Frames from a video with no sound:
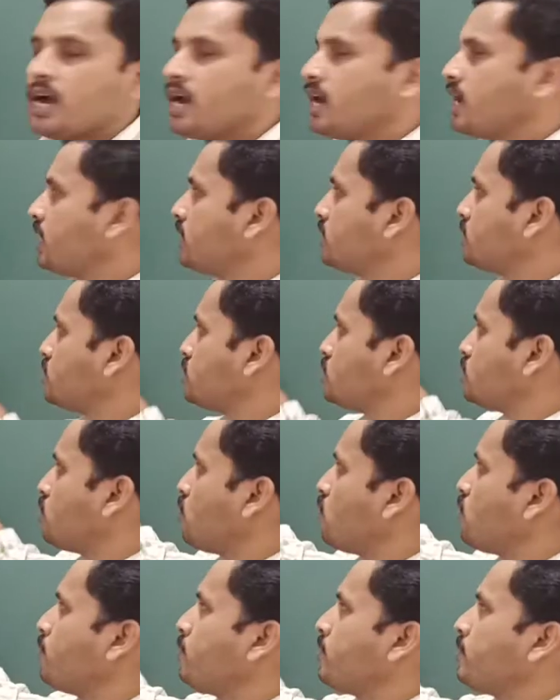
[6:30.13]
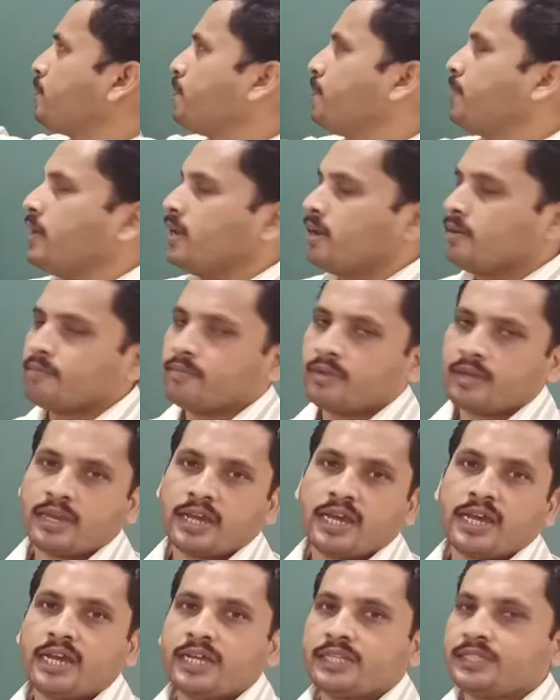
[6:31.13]
a soap film
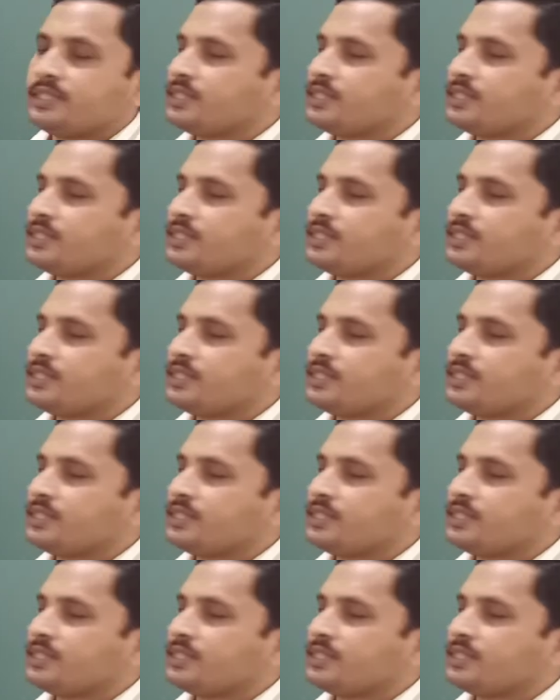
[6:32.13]
is